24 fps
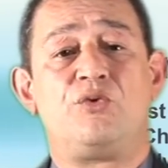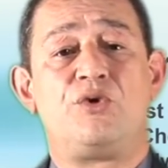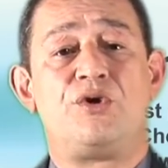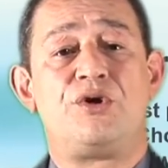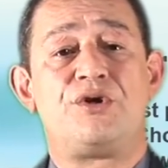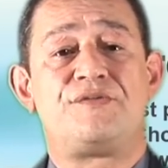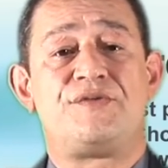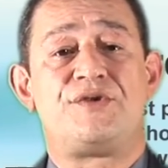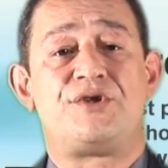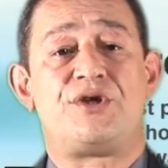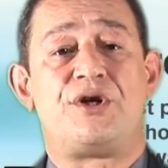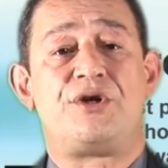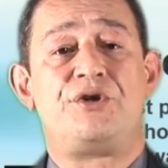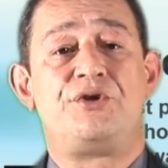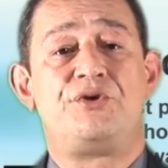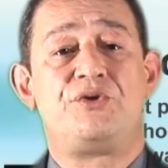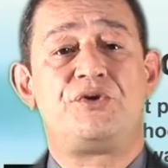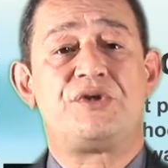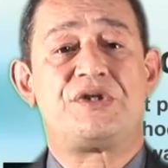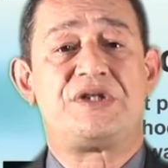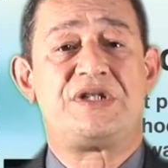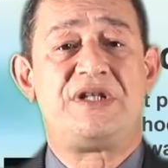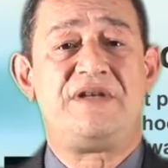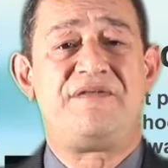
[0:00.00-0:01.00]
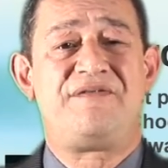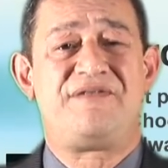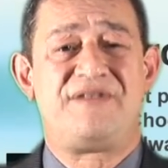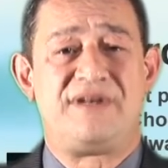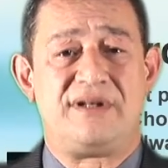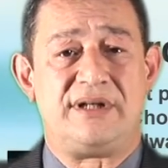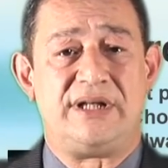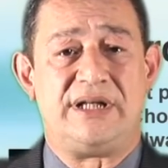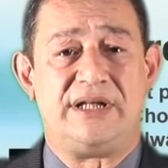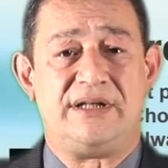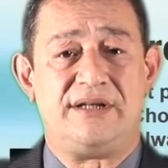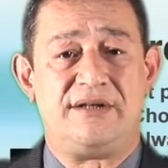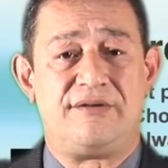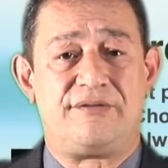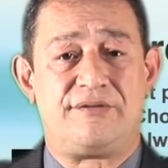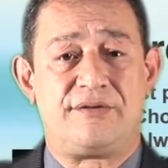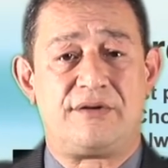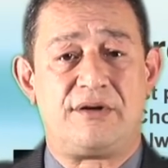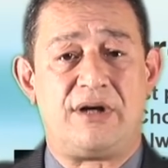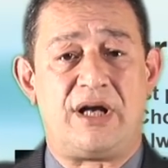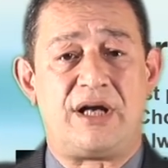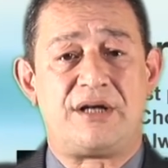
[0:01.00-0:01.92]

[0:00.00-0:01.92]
words which are used differently in different,